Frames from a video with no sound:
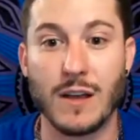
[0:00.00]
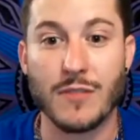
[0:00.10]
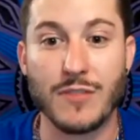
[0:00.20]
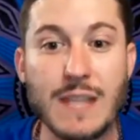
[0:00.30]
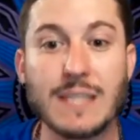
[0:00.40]

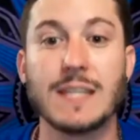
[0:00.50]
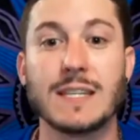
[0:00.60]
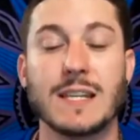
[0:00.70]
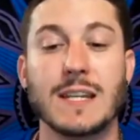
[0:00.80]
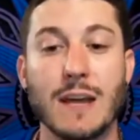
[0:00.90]
This is
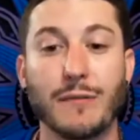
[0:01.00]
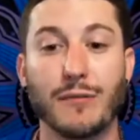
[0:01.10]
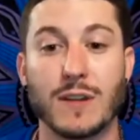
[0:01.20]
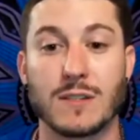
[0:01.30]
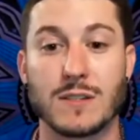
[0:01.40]
the
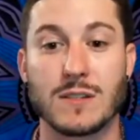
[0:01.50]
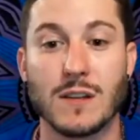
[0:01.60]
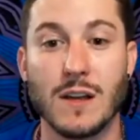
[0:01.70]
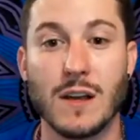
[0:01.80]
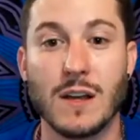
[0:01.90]
difference.
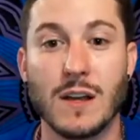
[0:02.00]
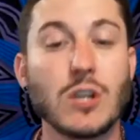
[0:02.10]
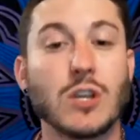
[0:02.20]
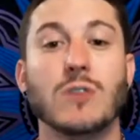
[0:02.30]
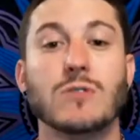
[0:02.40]
It's a
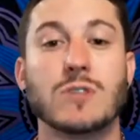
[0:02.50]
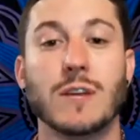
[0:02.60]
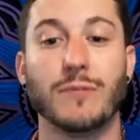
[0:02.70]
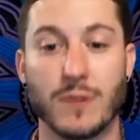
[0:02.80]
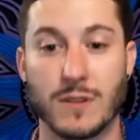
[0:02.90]
huge
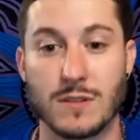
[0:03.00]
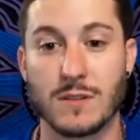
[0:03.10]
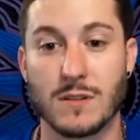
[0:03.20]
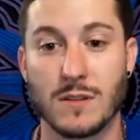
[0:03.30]
difference.